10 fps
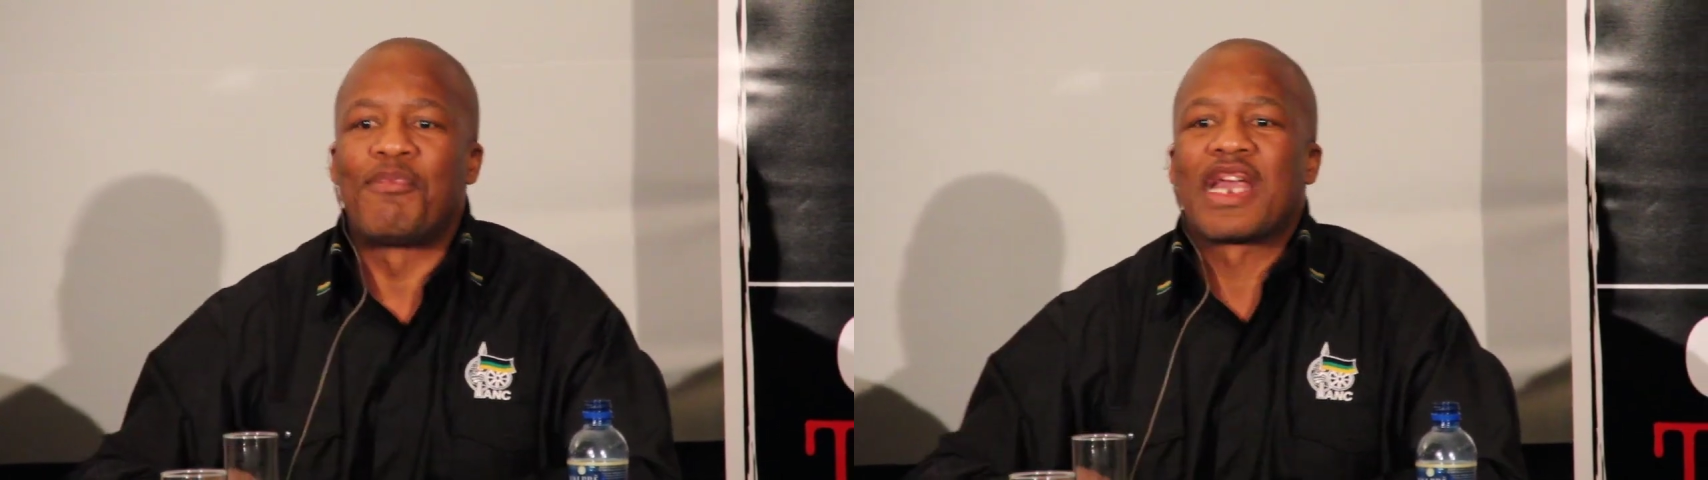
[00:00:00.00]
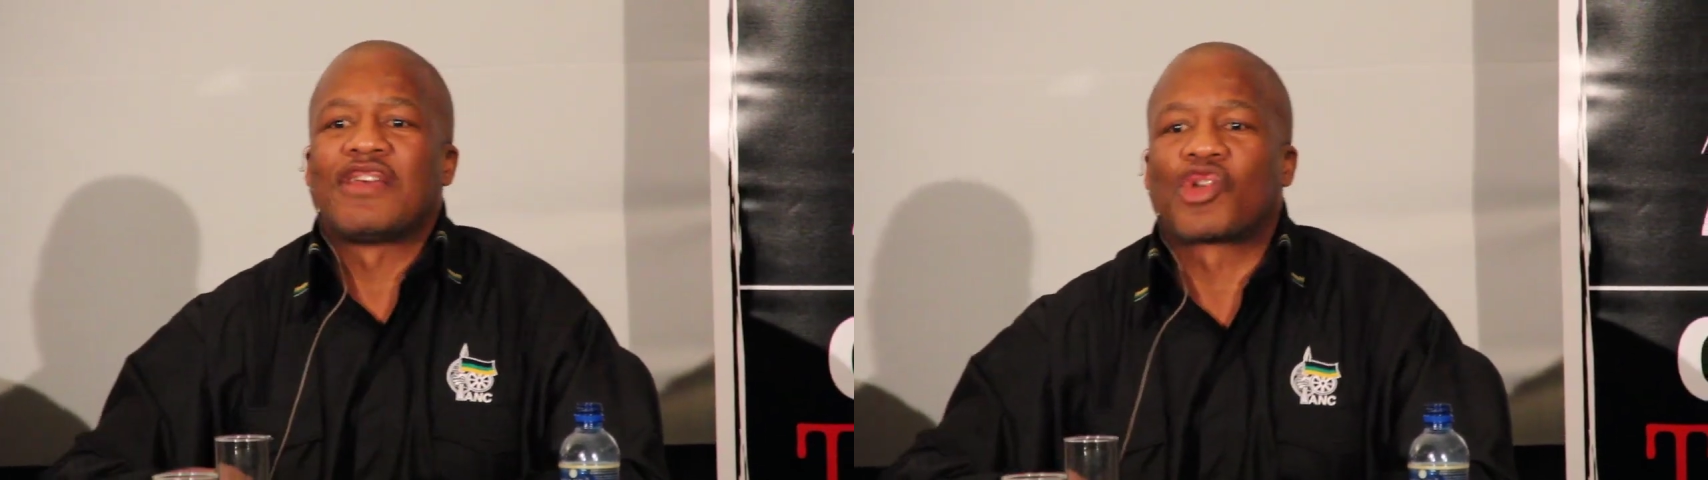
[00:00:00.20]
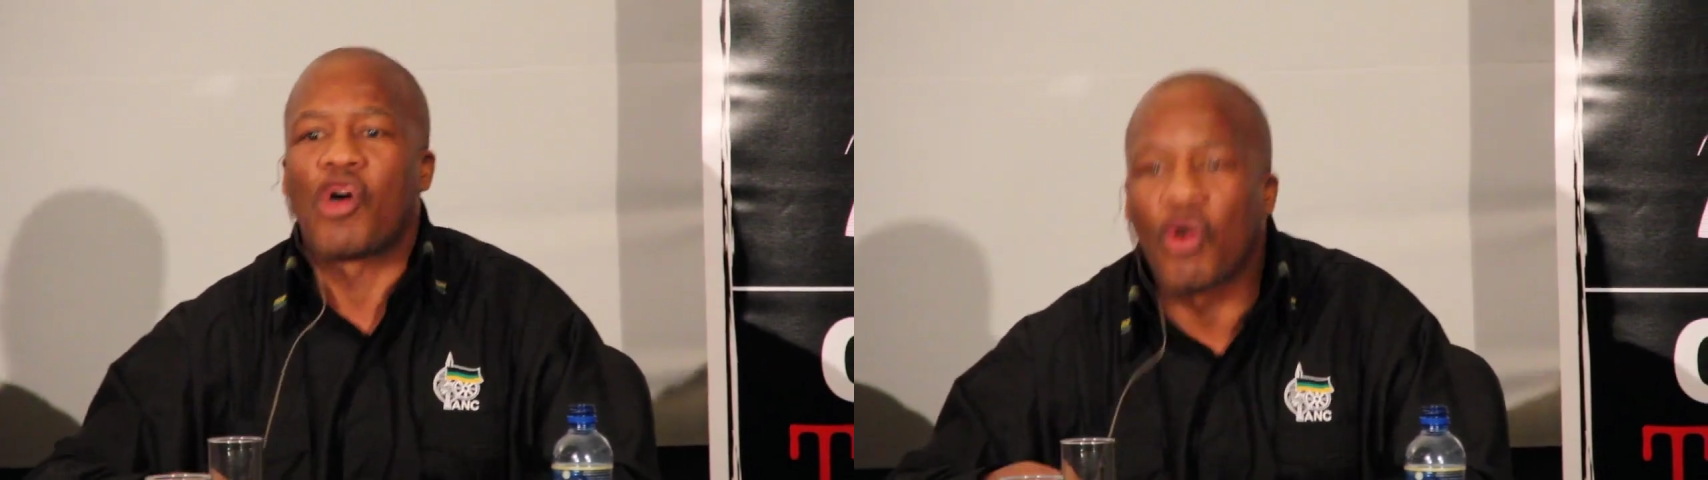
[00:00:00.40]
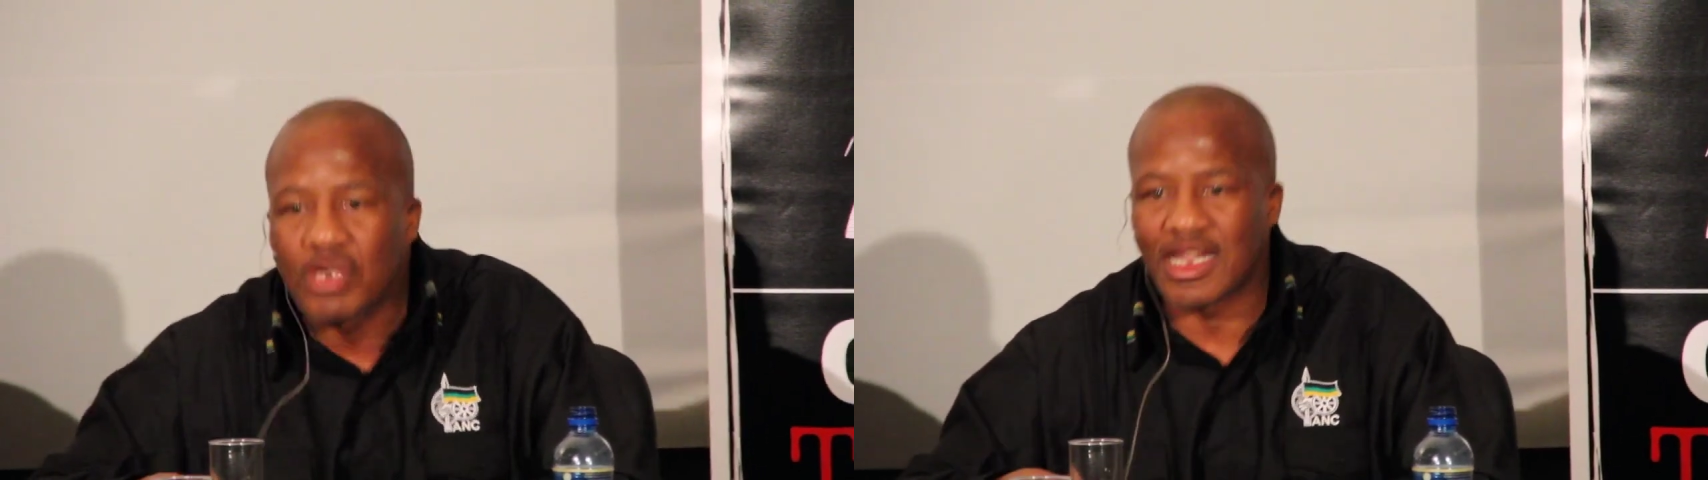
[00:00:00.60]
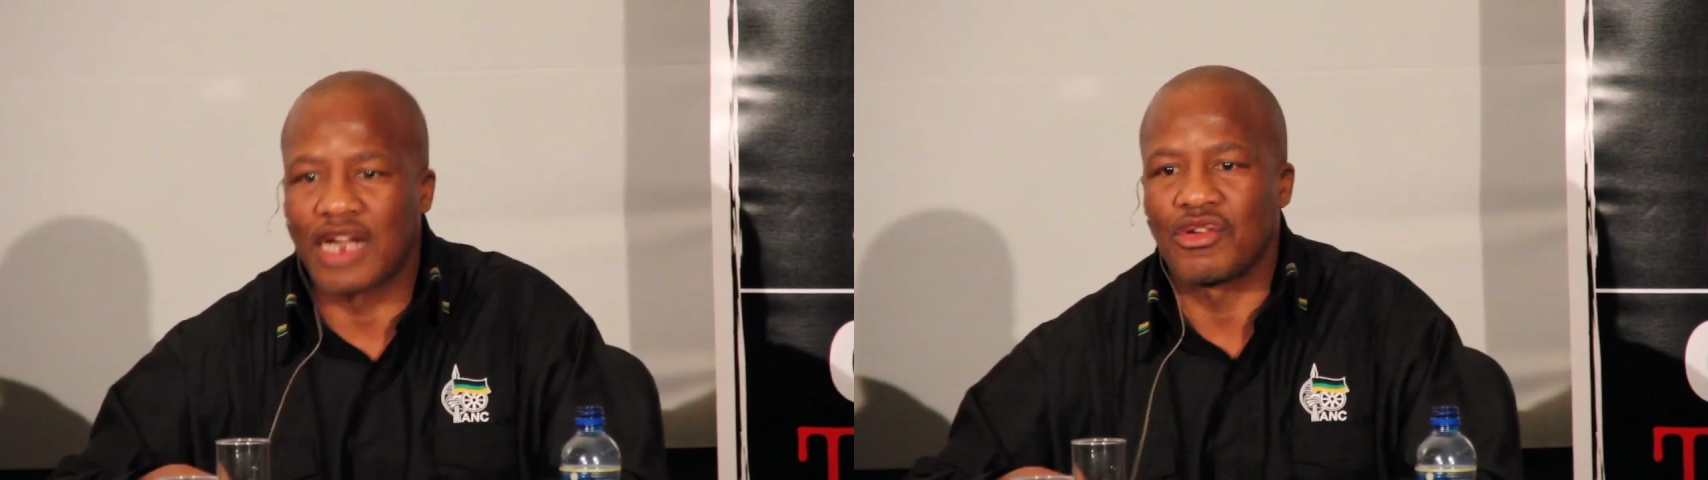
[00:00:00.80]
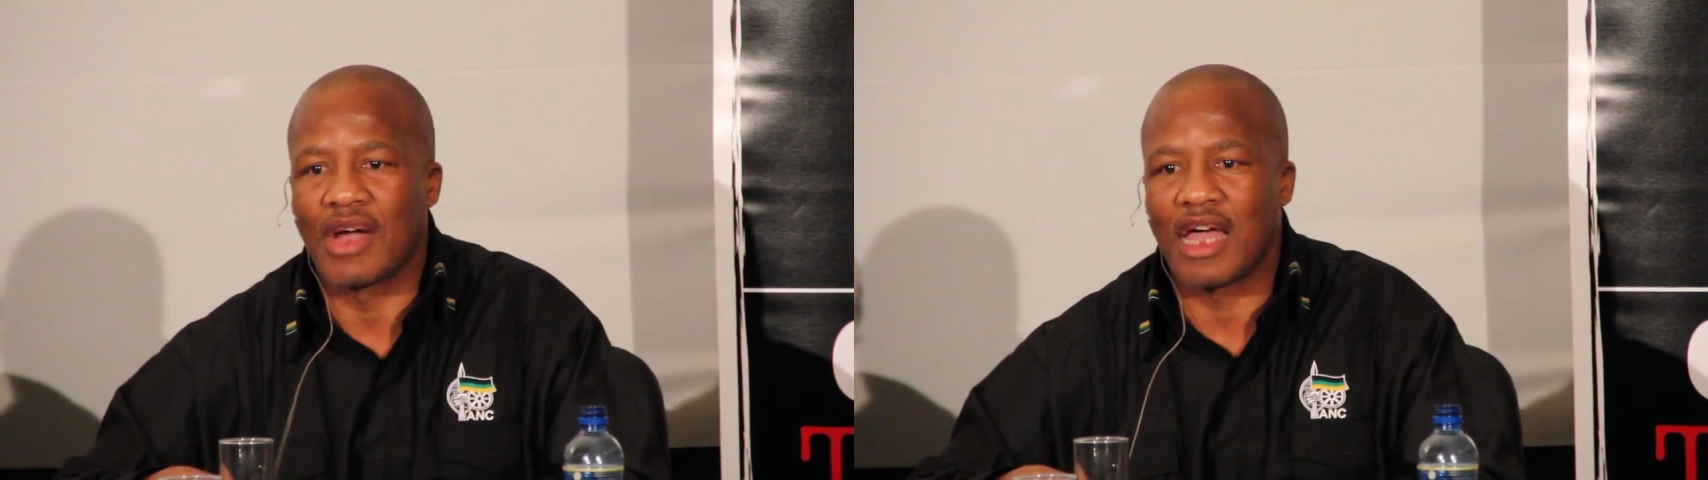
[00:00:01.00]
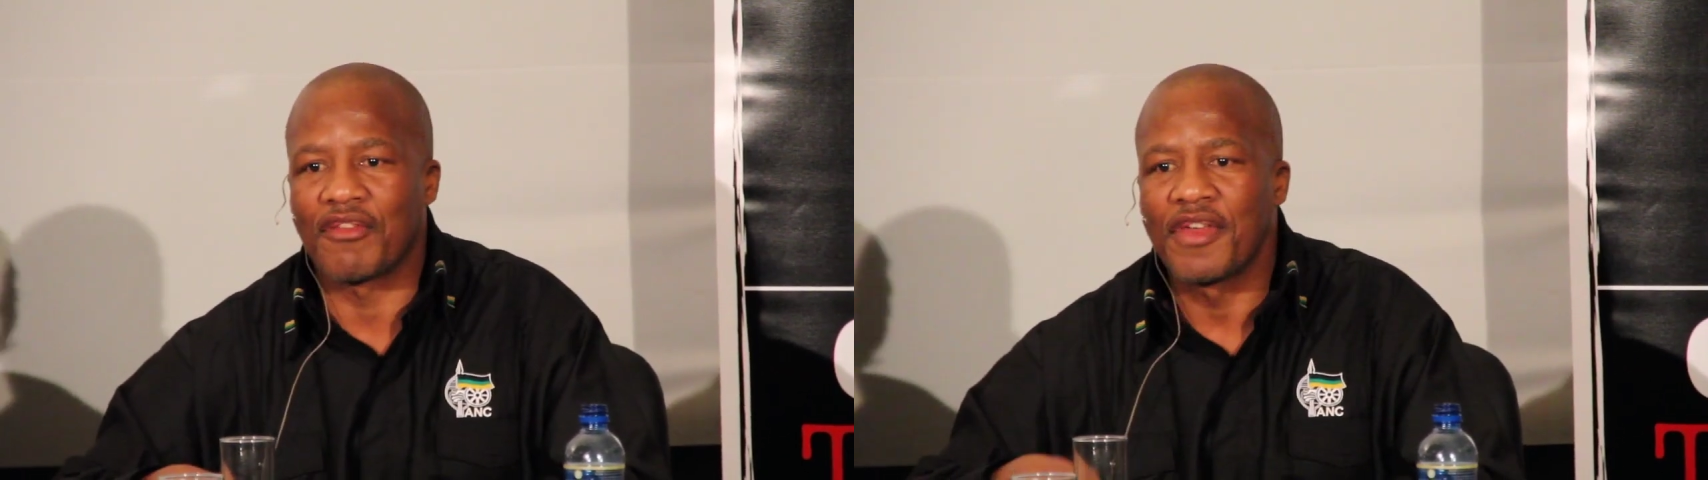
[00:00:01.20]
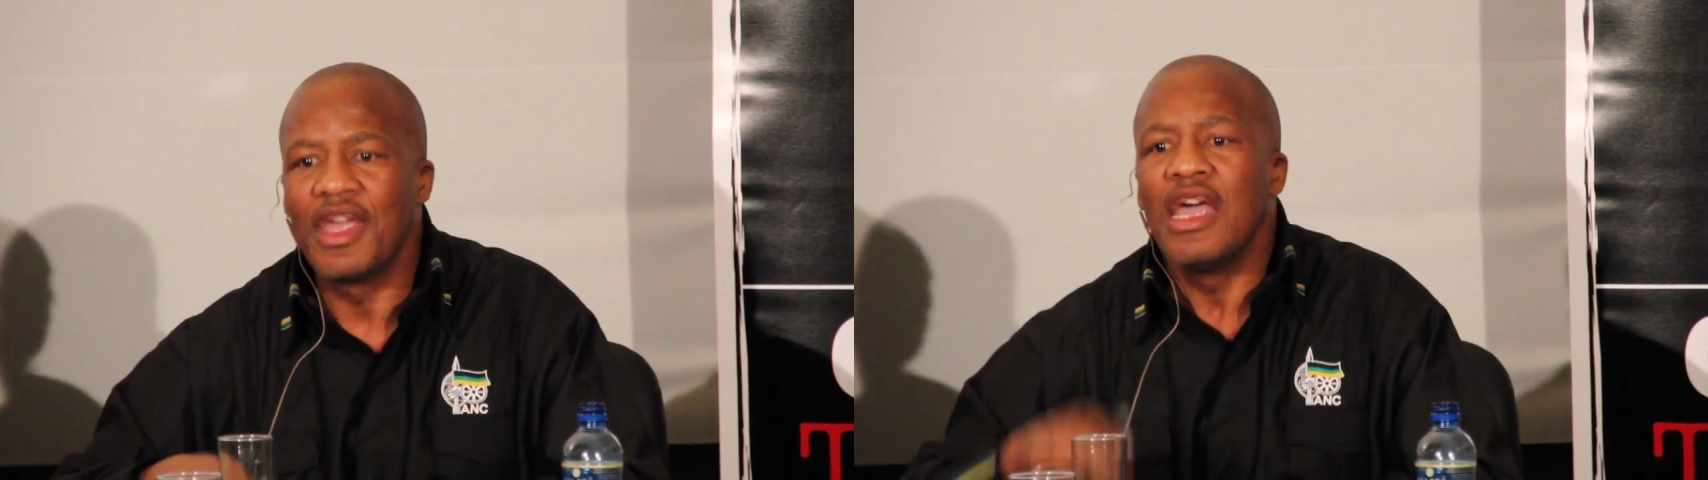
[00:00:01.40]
press code that you have?